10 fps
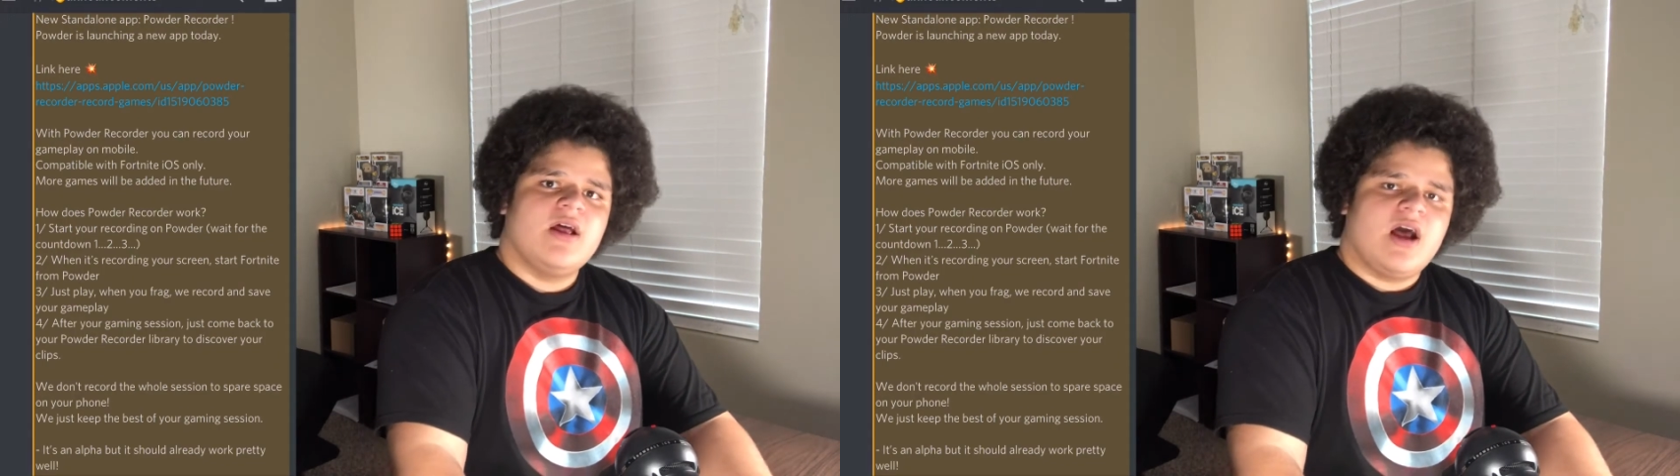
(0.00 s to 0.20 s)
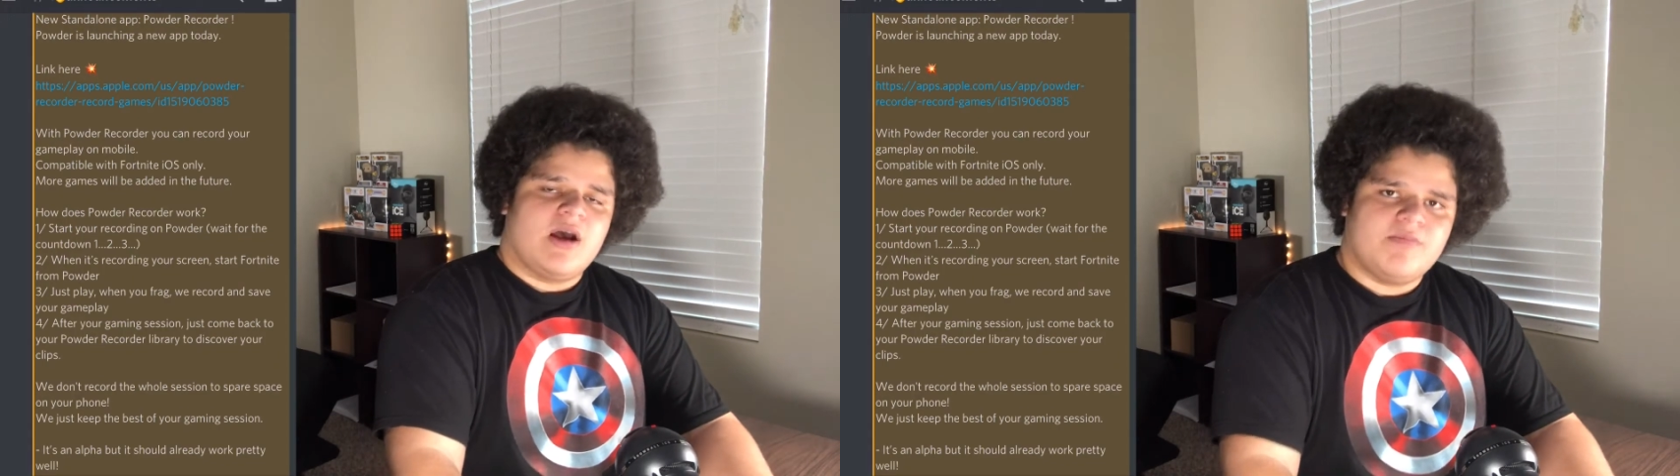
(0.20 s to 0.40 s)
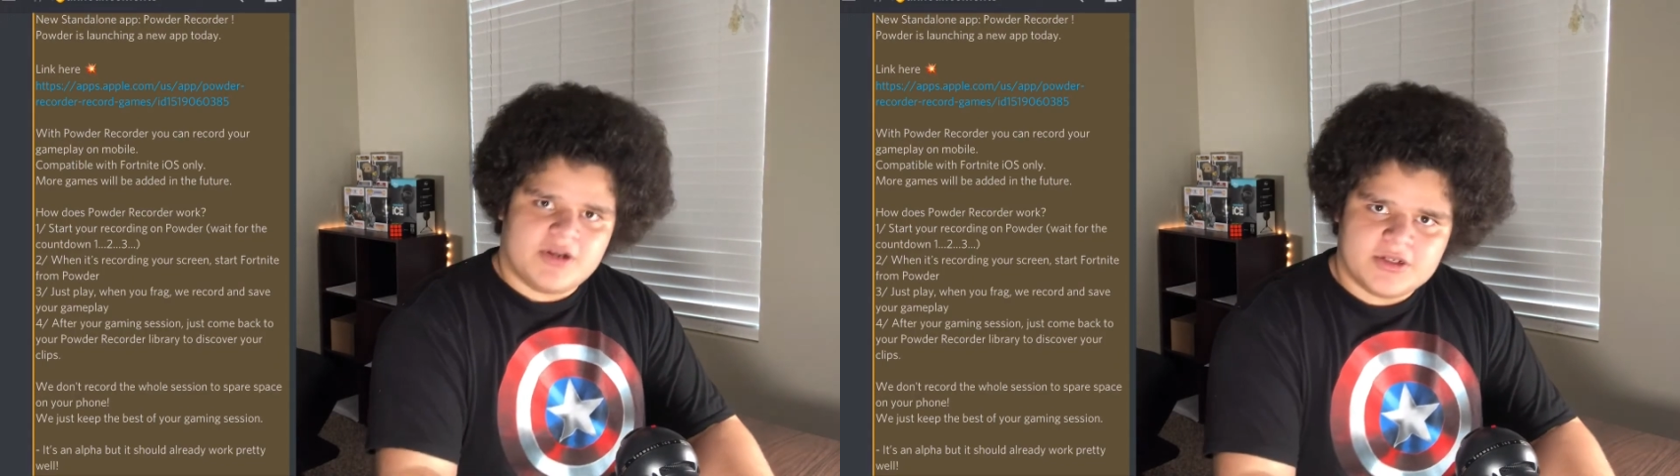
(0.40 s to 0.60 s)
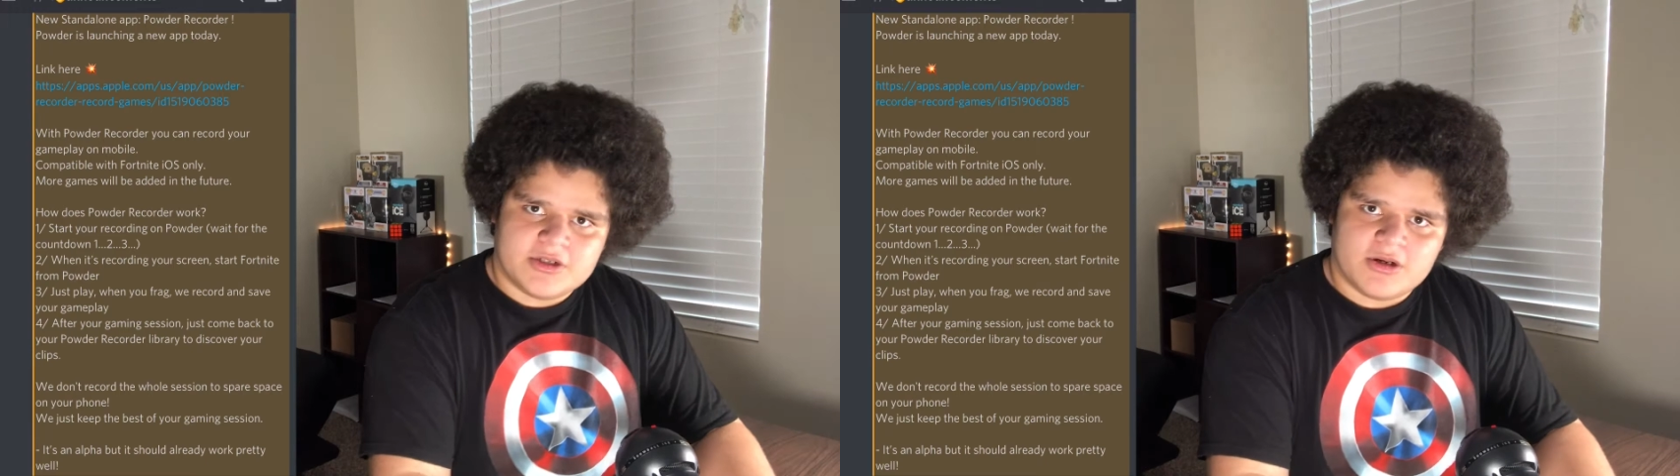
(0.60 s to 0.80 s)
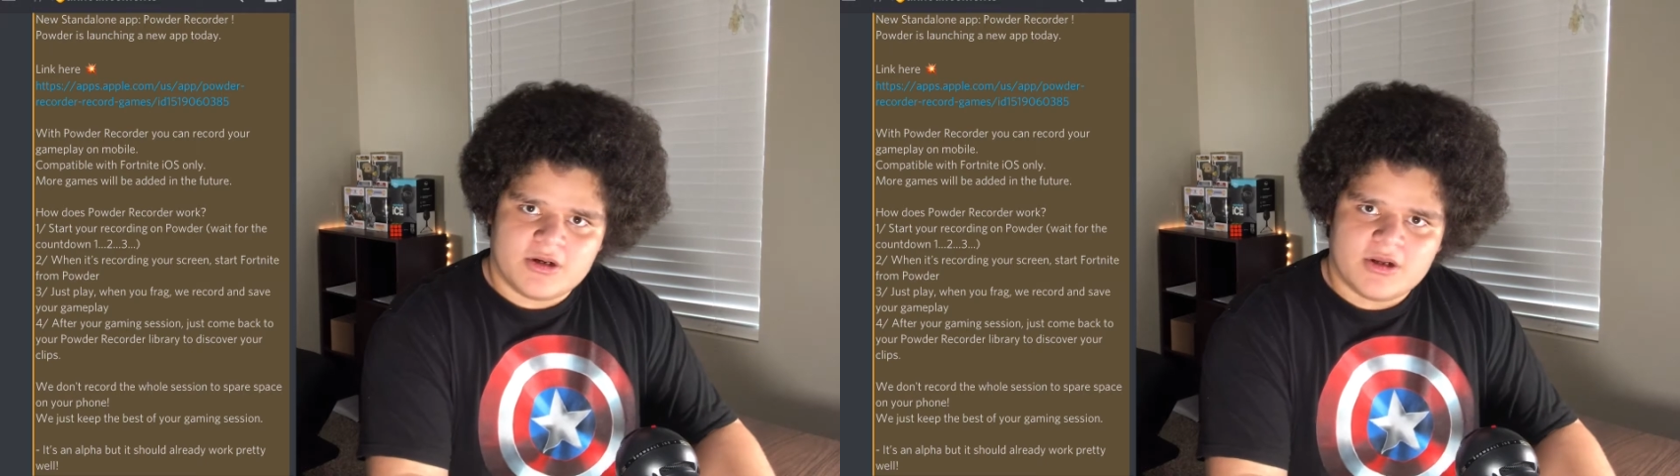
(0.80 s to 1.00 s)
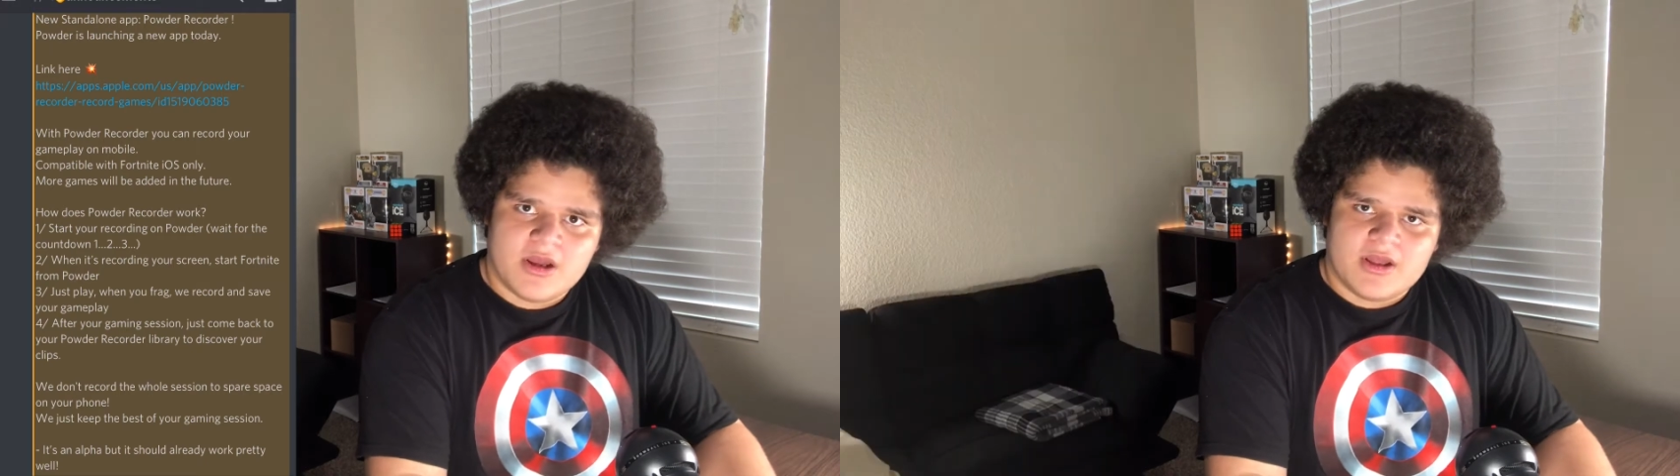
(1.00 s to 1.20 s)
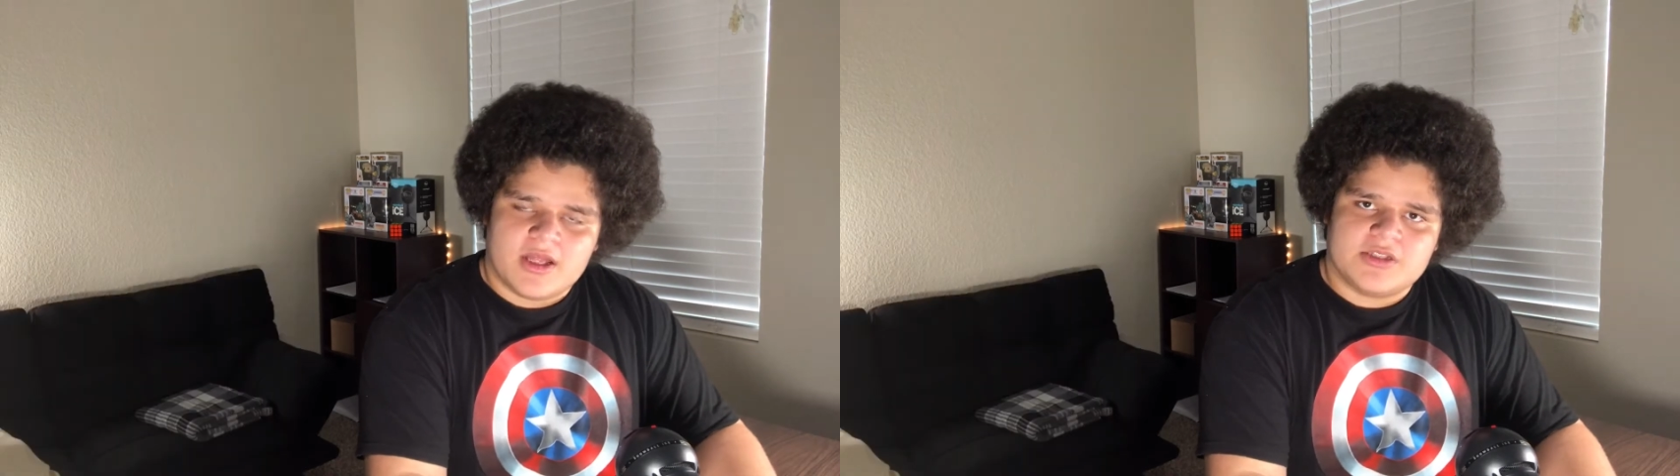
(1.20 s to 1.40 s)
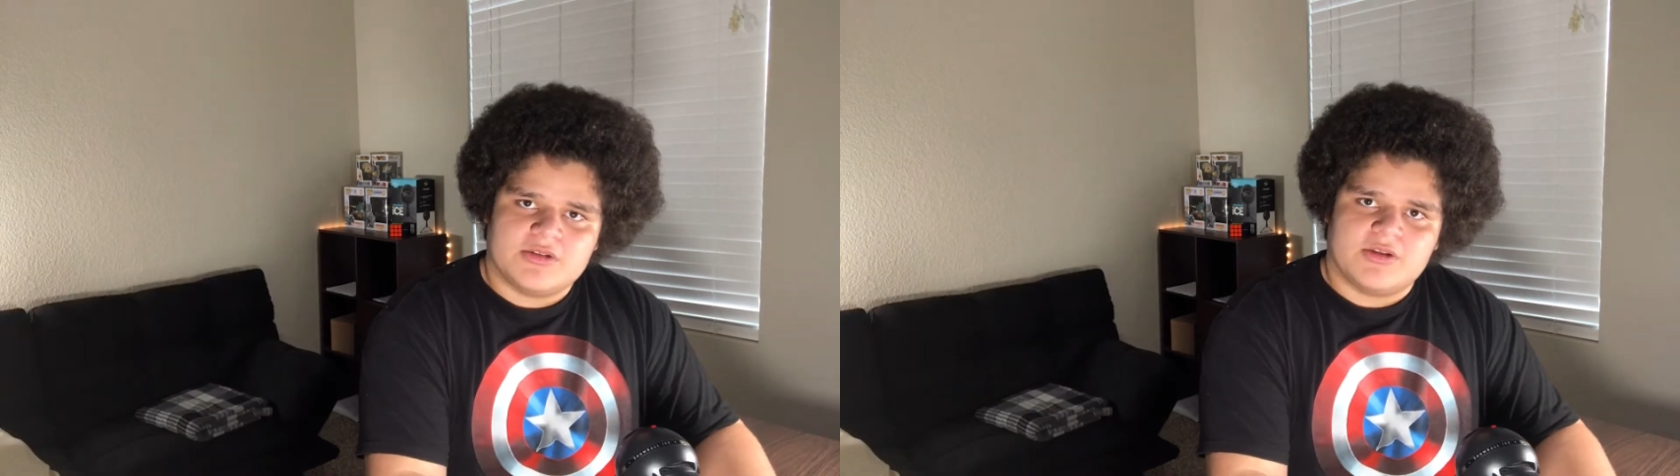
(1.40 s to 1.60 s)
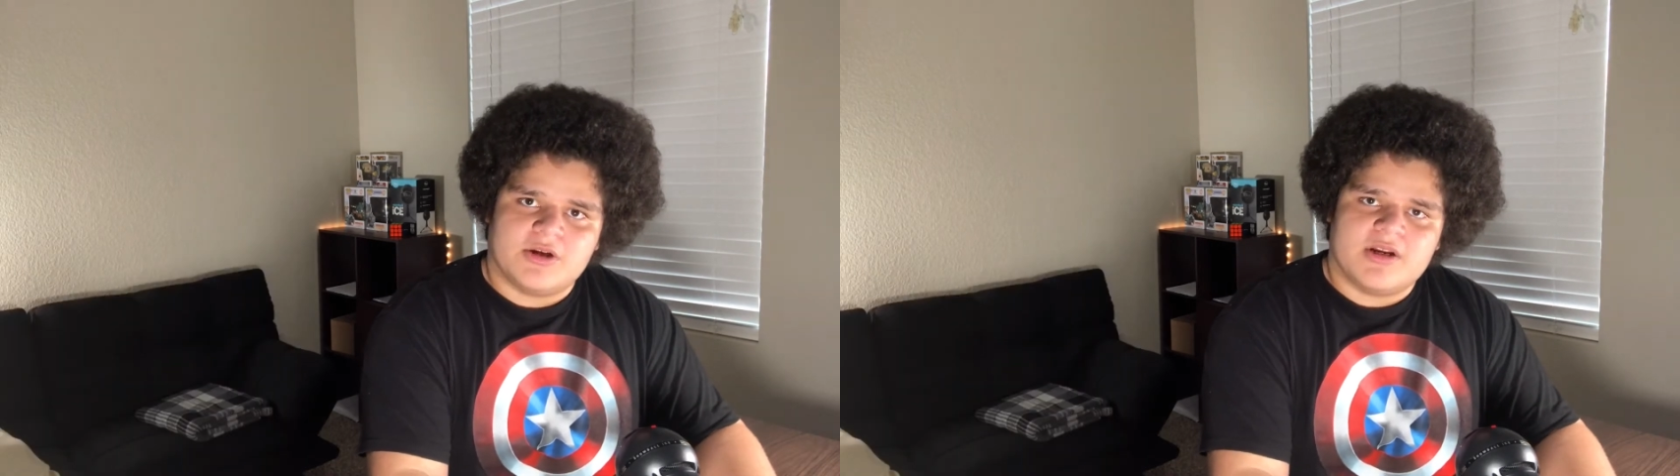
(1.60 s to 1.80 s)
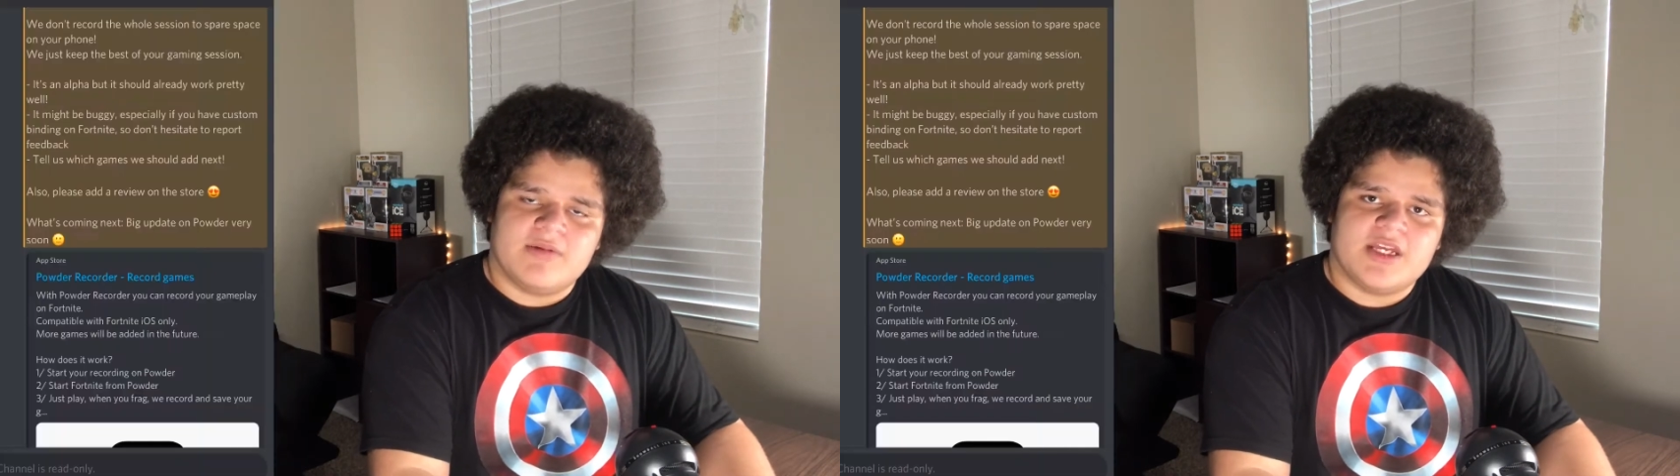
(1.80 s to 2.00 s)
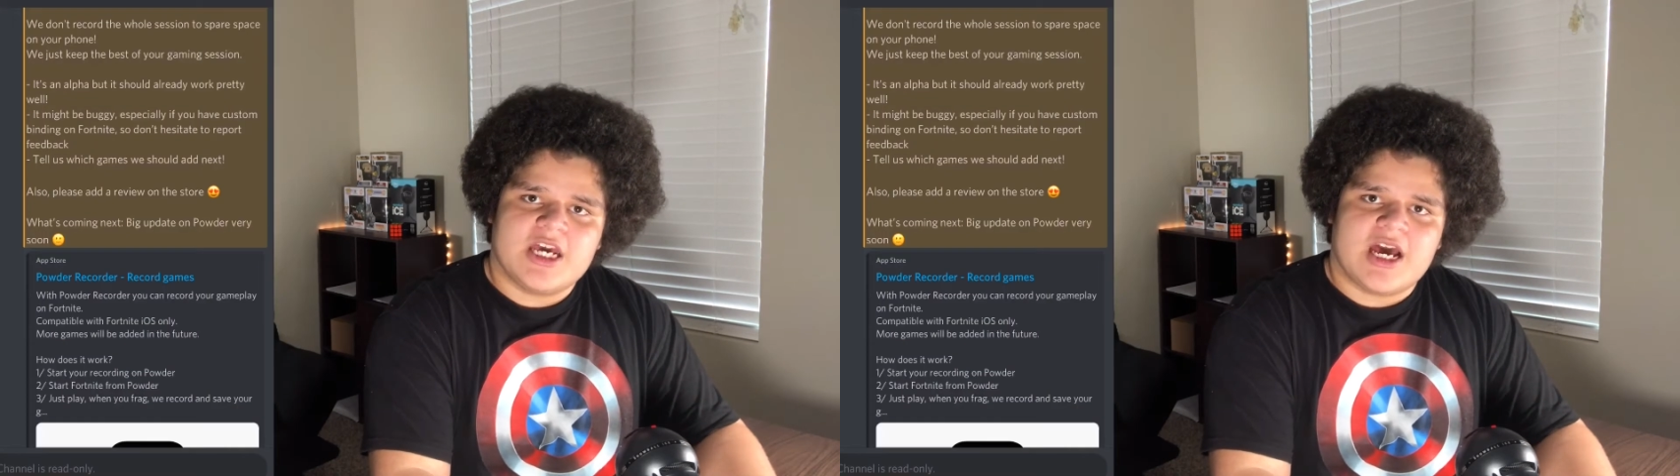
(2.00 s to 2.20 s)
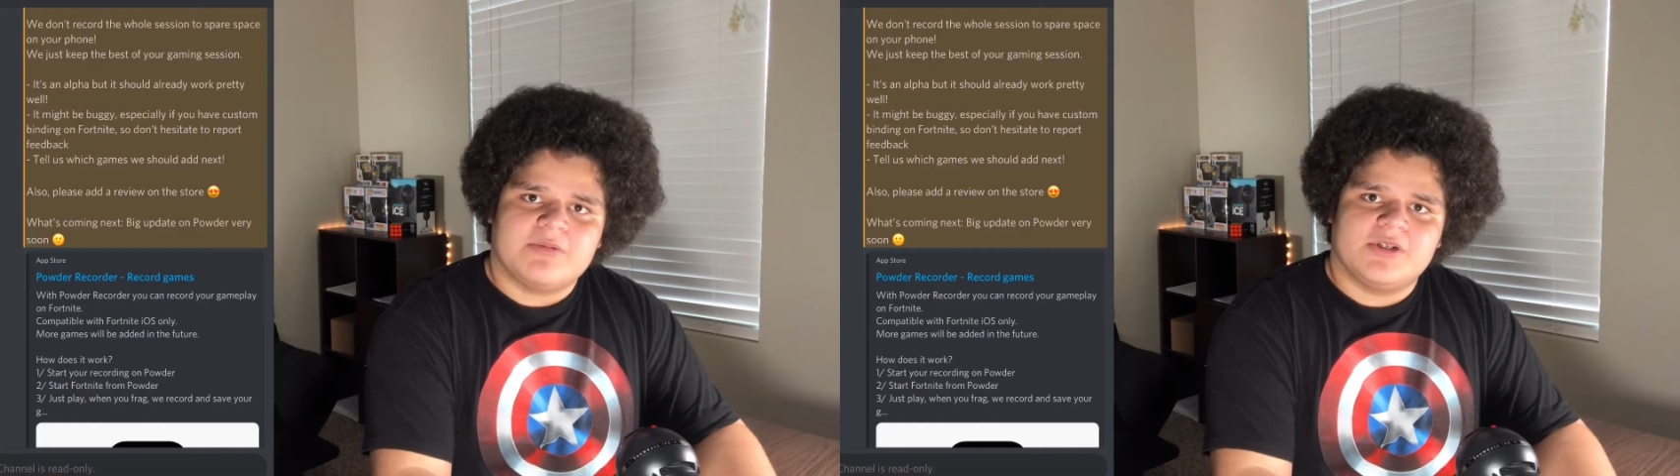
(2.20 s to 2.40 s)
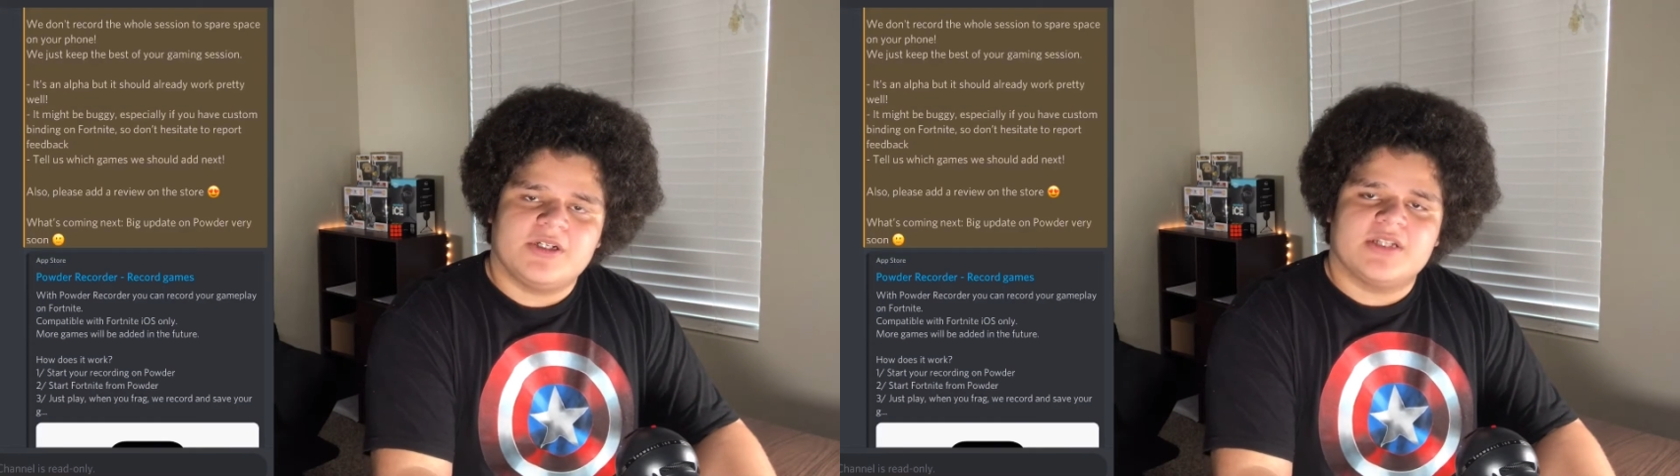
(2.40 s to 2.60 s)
I'm pretty sure that's what they're going to be capturing,